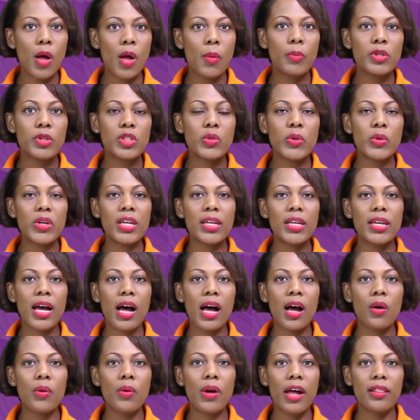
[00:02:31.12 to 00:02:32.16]
between
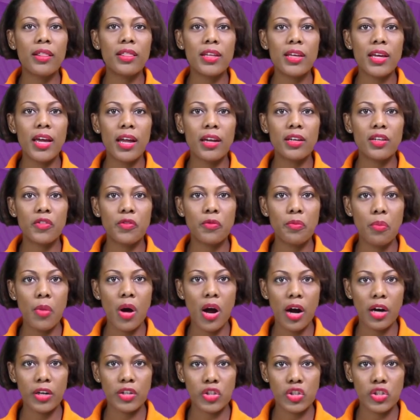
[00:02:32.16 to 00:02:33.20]
now and the end of
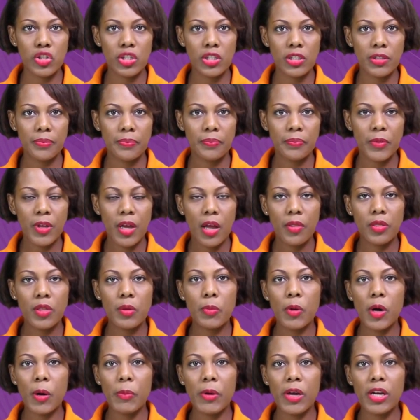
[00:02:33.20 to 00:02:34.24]
March. The
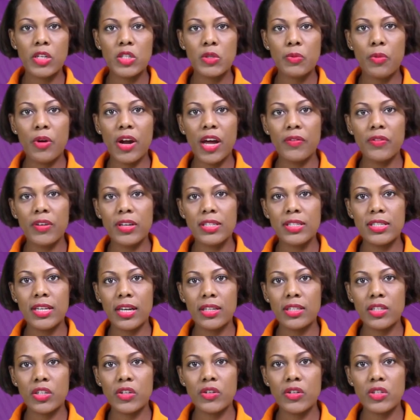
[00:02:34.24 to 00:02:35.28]
Barbados Private
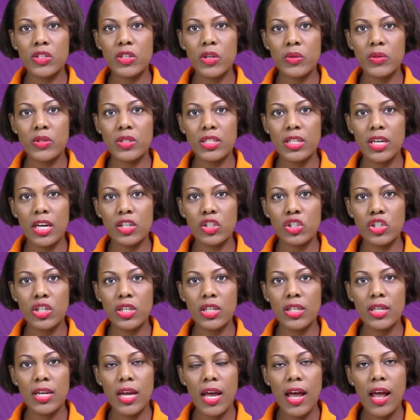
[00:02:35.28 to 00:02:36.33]
Sector
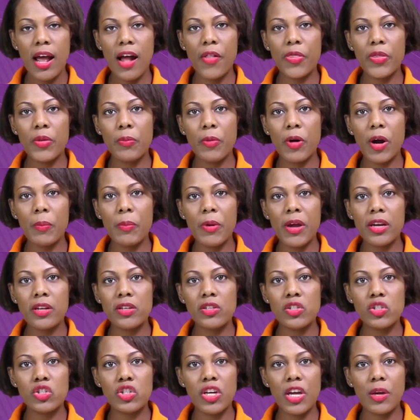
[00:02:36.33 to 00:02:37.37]
Association and the
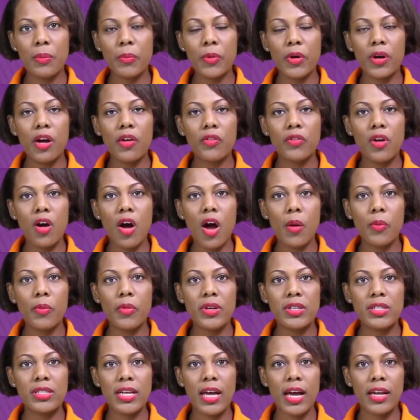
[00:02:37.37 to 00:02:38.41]
Barbados Chamber of
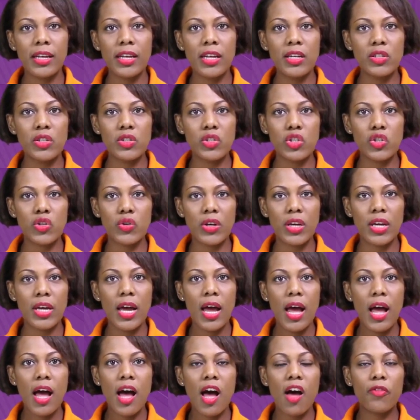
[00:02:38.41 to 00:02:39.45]
Commerce and Industry
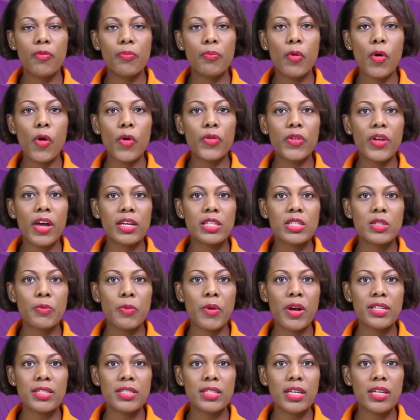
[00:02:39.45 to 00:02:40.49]
have both
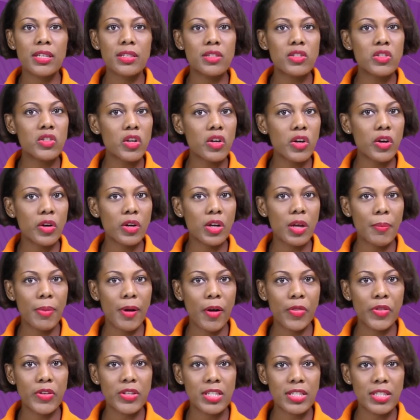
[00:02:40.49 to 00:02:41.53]
expressed concern
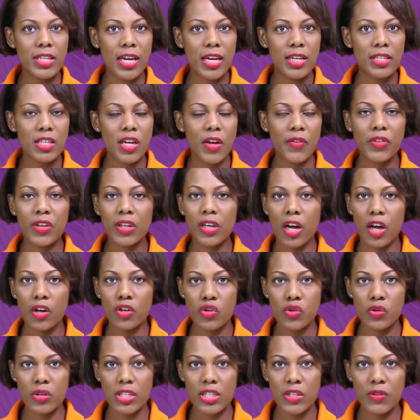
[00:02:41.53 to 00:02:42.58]
about the state of the
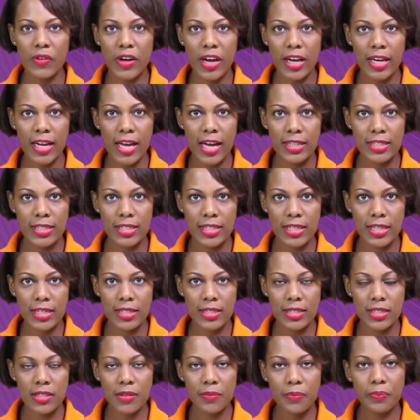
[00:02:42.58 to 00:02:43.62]
country's
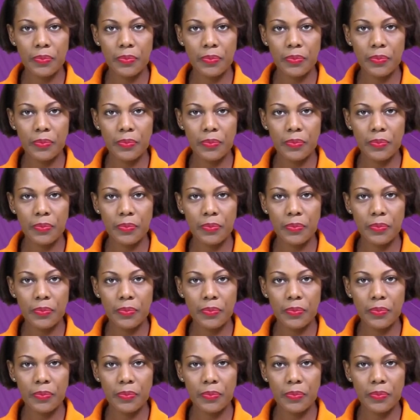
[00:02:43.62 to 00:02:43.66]
finances.